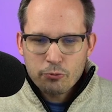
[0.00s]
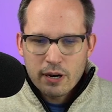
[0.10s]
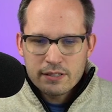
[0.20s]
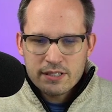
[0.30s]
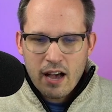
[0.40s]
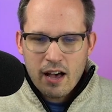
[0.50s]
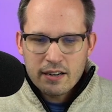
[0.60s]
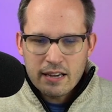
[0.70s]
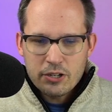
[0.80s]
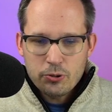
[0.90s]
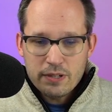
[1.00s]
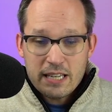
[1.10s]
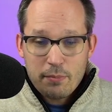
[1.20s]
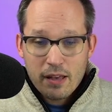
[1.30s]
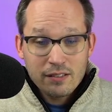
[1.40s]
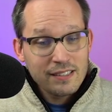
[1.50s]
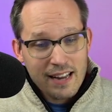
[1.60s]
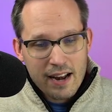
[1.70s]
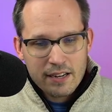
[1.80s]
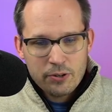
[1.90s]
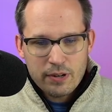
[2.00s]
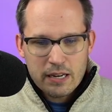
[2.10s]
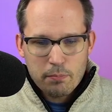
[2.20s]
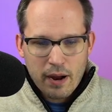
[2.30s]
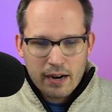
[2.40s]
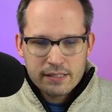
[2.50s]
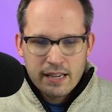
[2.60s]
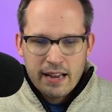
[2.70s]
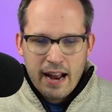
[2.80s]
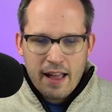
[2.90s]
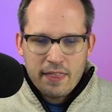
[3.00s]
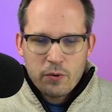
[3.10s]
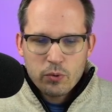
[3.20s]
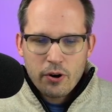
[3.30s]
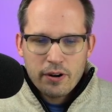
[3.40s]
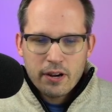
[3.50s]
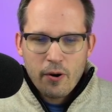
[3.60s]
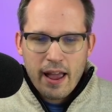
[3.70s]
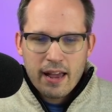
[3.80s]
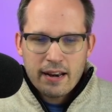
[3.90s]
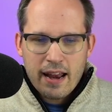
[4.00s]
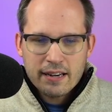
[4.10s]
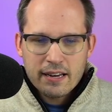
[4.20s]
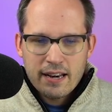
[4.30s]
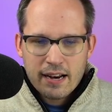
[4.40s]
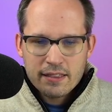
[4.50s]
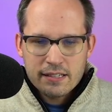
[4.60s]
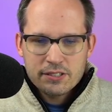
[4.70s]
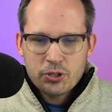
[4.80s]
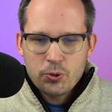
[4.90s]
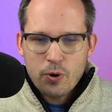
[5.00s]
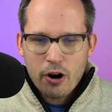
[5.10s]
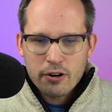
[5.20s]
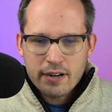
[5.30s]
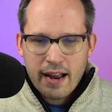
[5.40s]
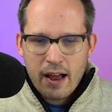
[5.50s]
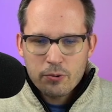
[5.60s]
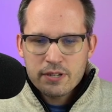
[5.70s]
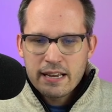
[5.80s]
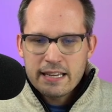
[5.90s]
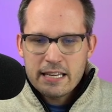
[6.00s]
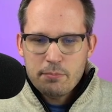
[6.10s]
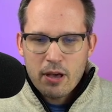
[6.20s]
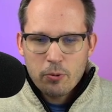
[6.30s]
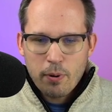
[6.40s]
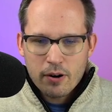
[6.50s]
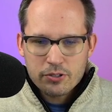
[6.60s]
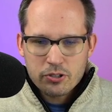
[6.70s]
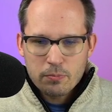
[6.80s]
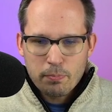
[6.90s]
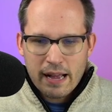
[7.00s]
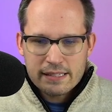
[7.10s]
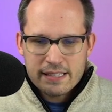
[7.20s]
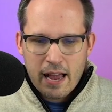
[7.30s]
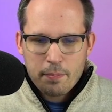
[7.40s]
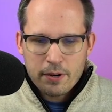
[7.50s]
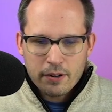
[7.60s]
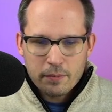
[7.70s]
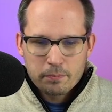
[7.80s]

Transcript: runs on a new email, not a new inbox. And then we're going to go ahead and connect this to our account email parser by Zapier.